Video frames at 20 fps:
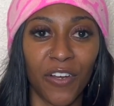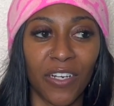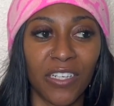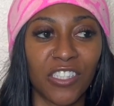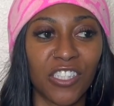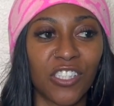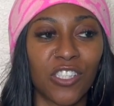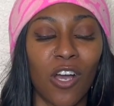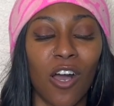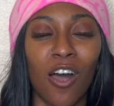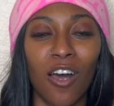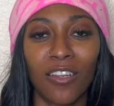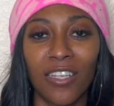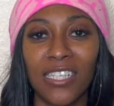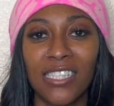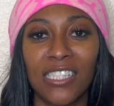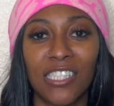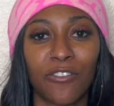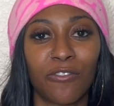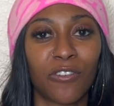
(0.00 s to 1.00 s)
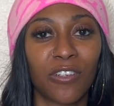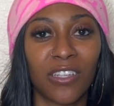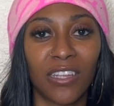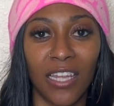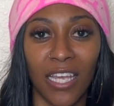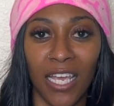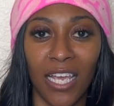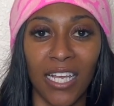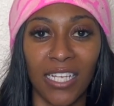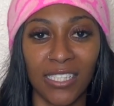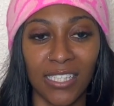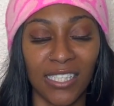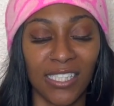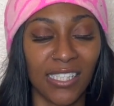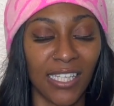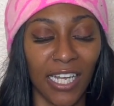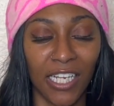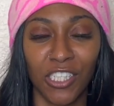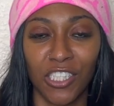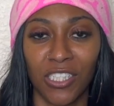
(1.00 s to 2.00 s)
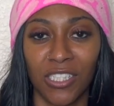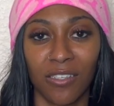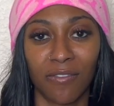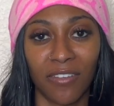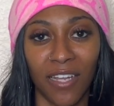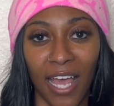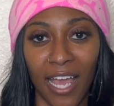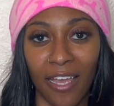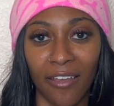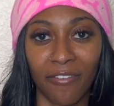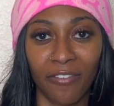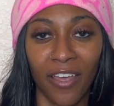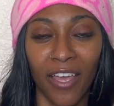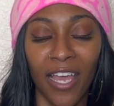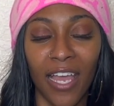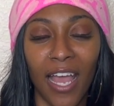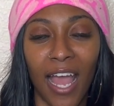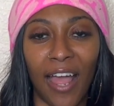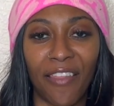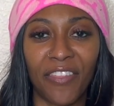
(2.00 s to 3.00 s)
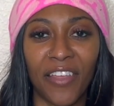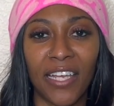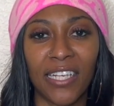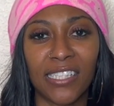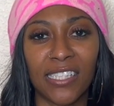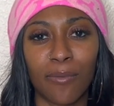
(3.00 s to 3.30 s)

and just all these different things and stages of life. I think it's